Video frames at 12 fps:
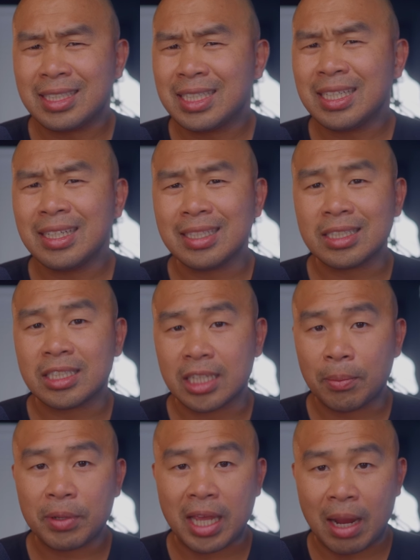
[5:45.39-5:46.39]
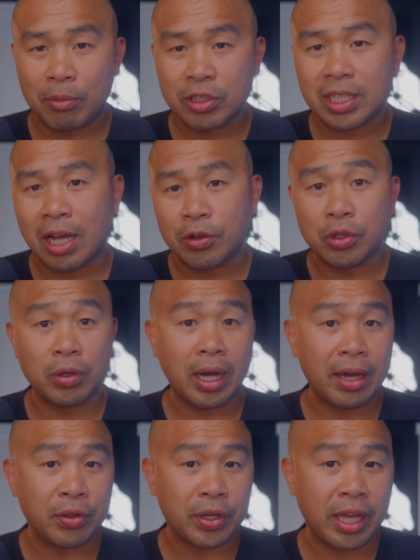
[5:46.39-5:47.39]
see in some cameras how you'll
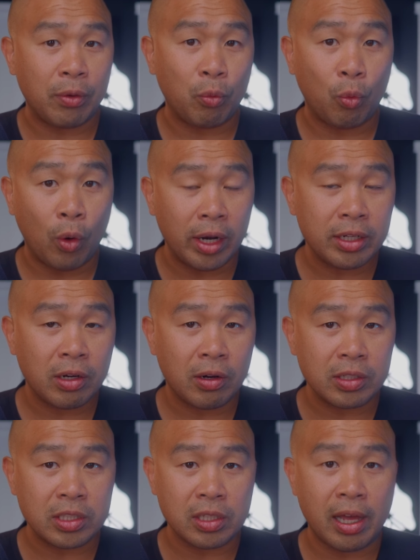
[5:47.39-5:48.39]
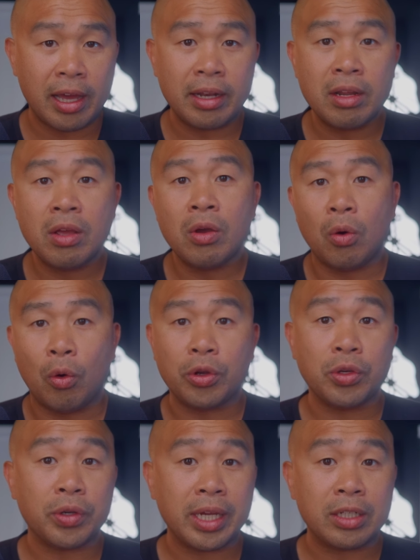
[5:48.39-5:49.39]
either get one card slot or
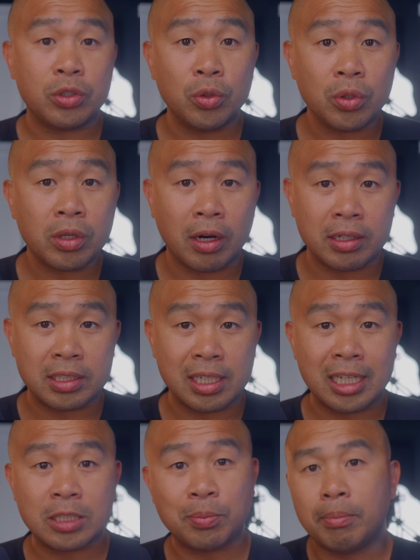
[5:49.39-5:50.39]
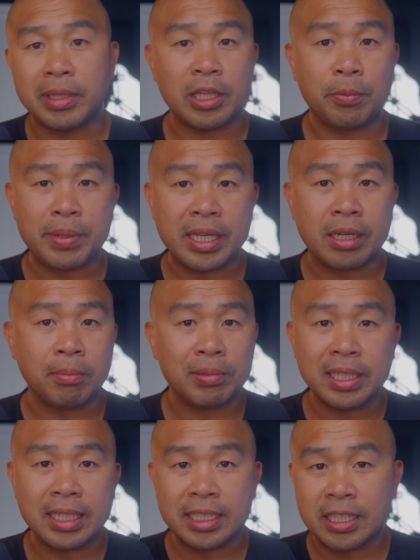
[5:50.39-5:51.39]
you'll get dual card slots, but they'll be
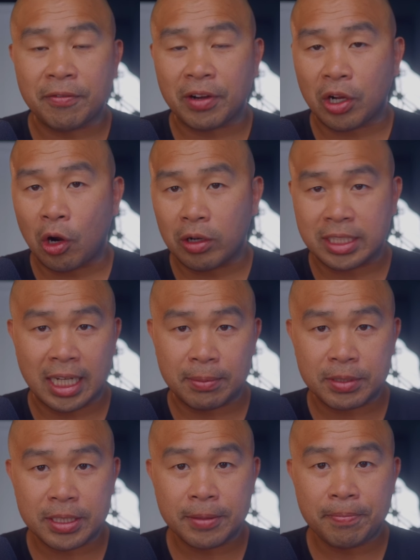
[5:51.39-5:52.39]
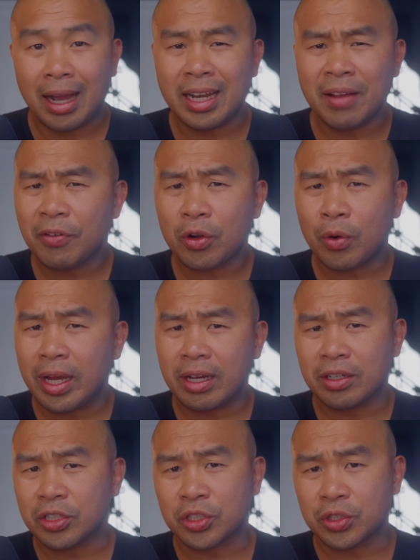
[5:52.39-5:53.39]
completely different card types. I never quite
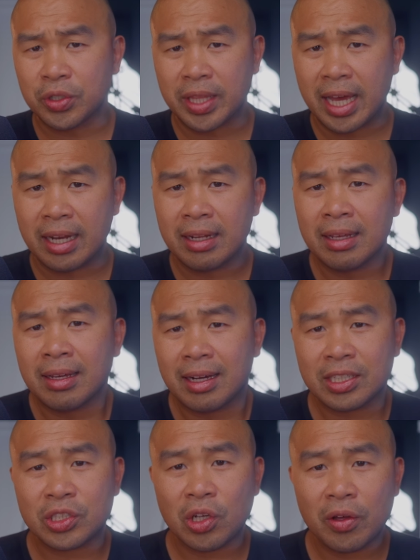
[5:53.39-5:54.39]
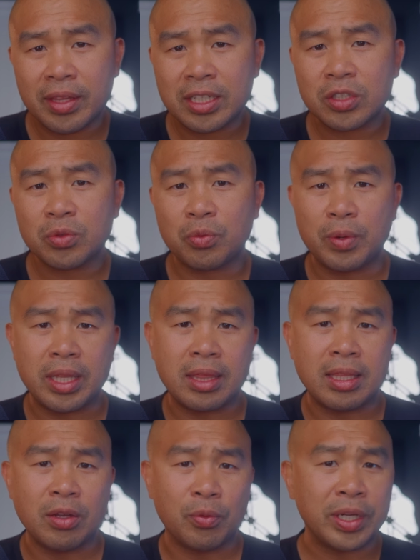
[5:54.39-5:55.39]
understood that. I saw this
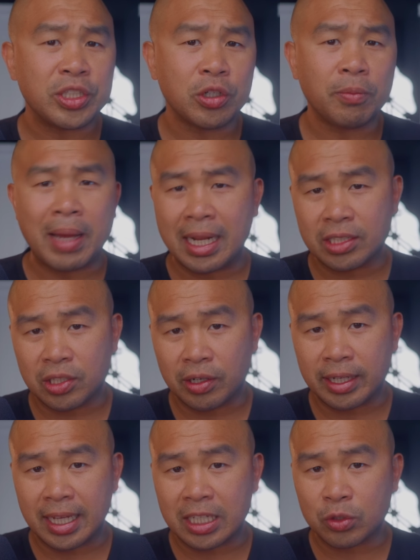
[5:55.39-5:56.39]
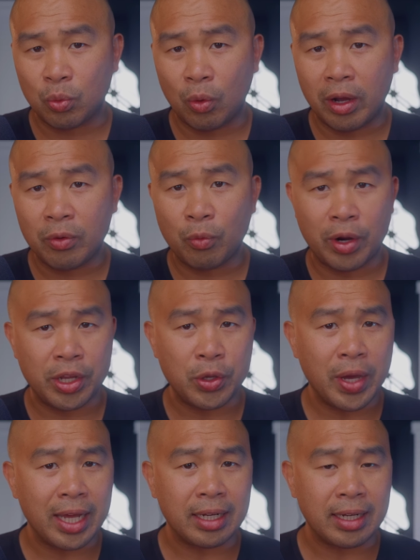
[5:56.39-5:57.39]
with the original Panasonic S one, where
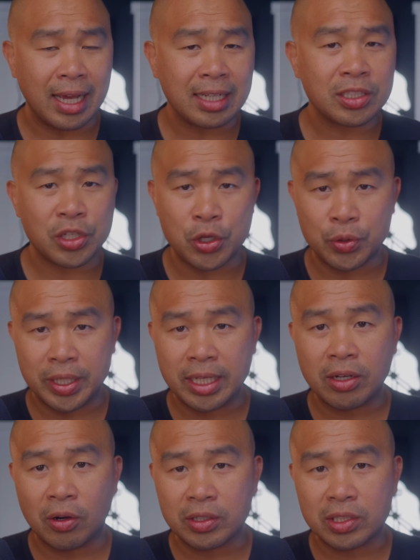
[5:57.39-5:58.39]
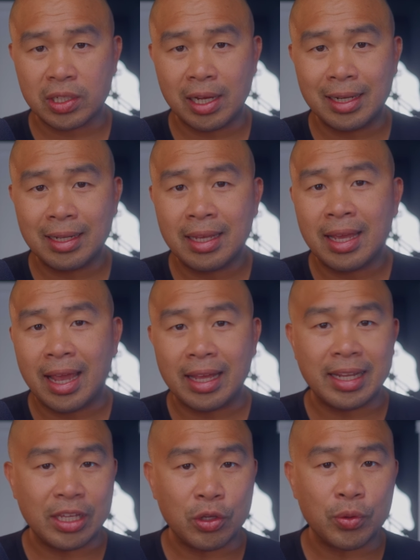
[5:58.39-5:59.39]
you had an X Q D card slot
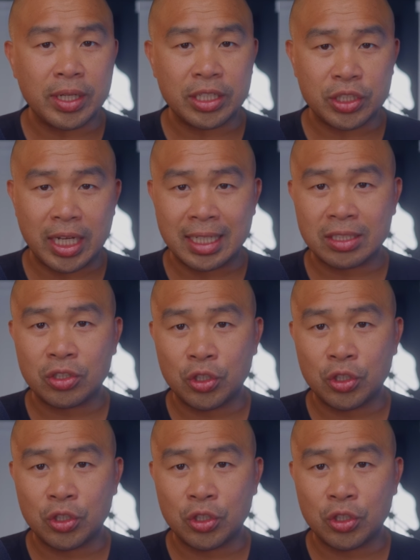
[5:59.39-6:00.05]
and a U H S